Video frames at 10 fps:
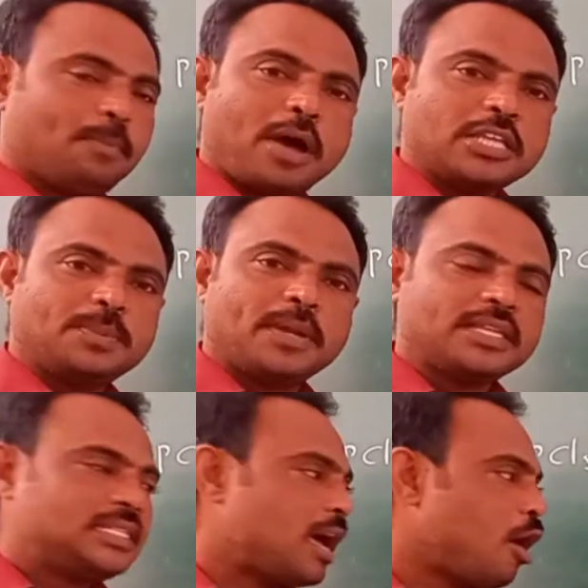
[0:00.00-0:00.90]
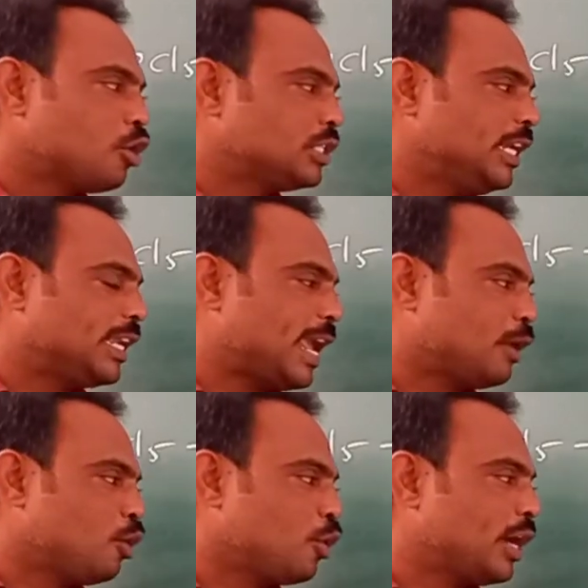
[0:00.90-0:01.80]
phosphorus oxy
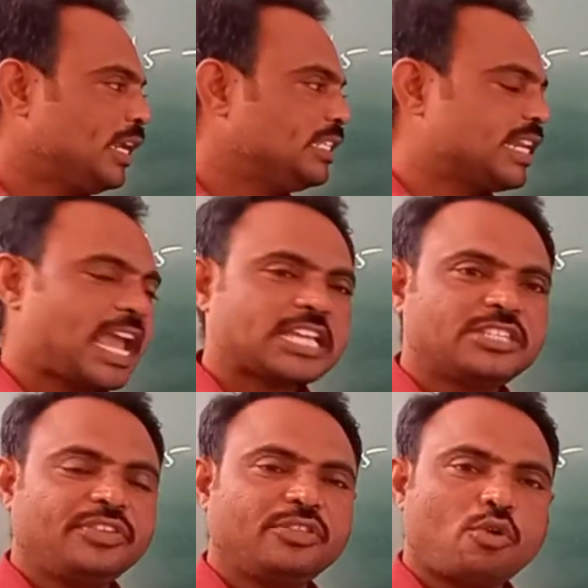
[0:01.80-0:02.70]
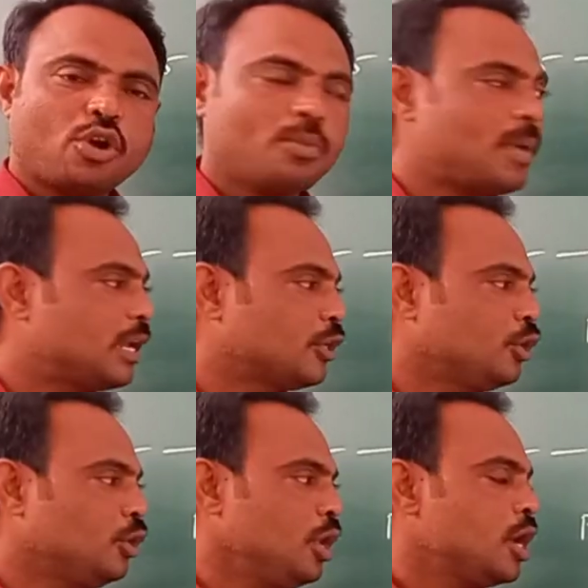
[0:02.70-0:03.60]
trichloride, is reacts with water
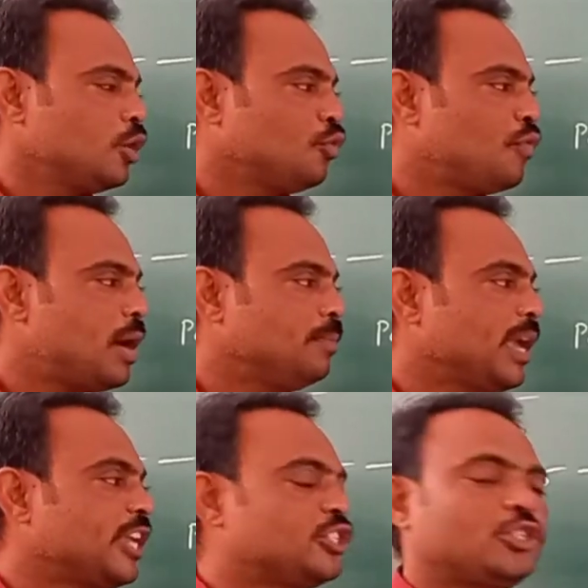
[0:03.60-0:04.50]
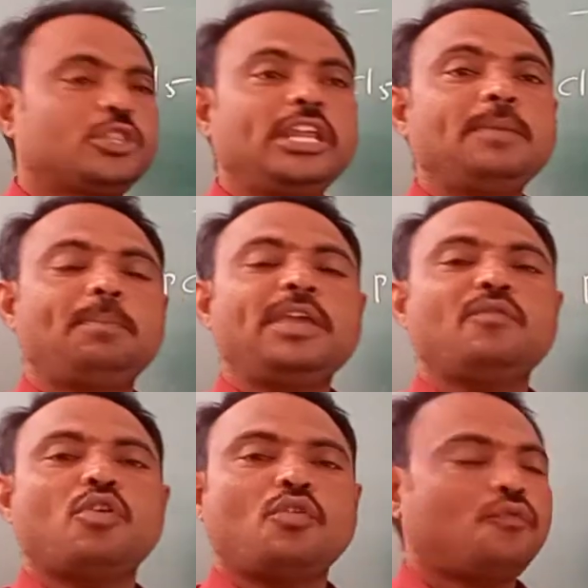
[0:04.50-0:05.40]
molecule to form
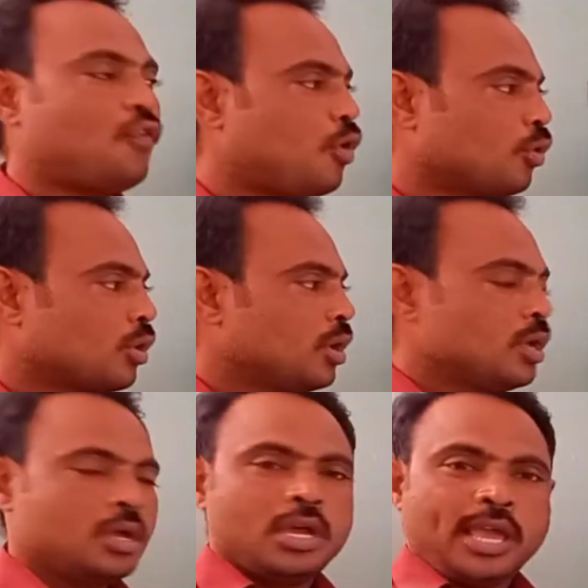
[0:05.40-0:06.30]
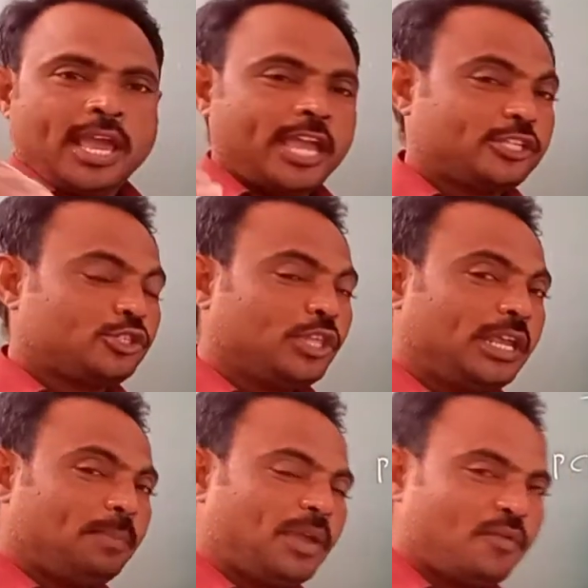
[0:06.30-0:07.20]
H3PO4.
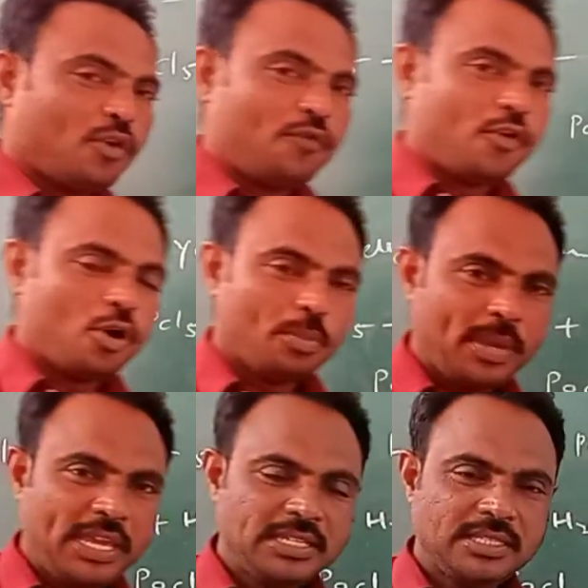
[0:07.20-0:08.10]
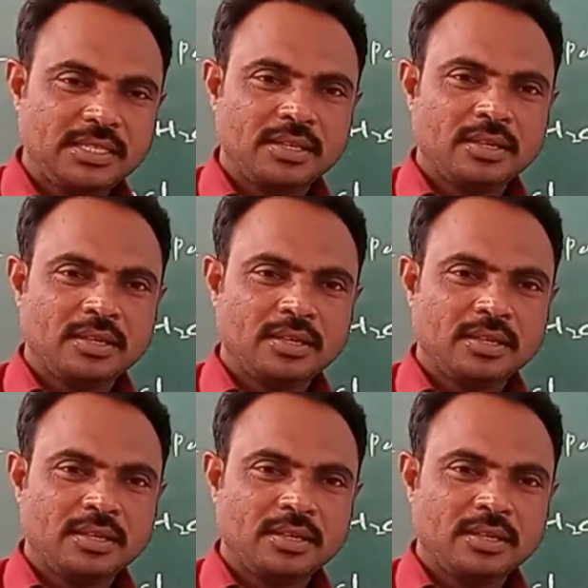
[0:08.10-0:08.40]
H3PO4 means